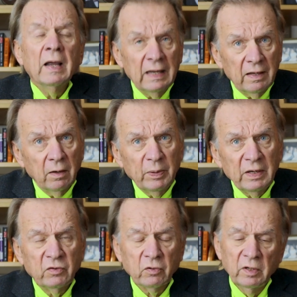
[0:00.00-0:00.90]
in a
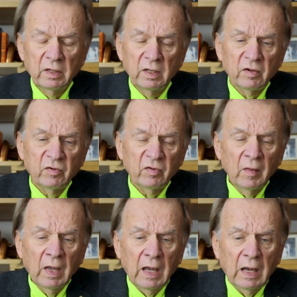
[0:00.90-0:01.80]
petri dish,
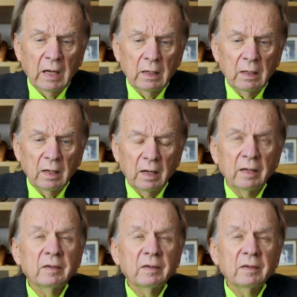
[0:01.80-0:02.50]
and